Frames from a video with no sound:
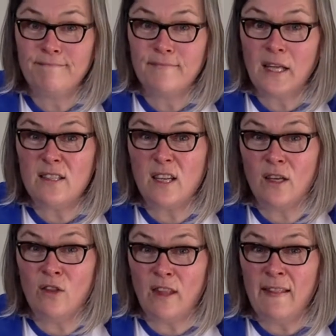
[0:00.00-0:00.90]
It's
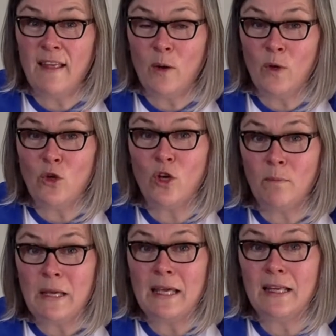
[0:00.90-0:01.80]
in that way you can
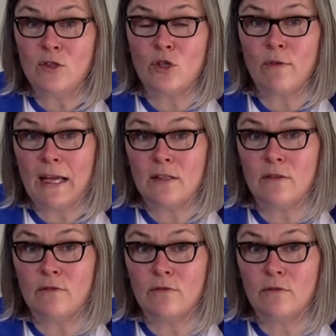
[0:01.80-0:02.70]
make it interactive.
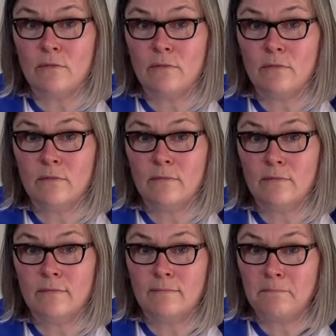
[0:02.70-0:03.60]

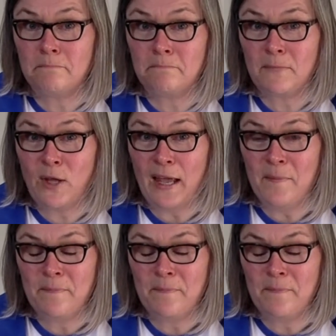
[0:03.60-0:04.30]
Okay?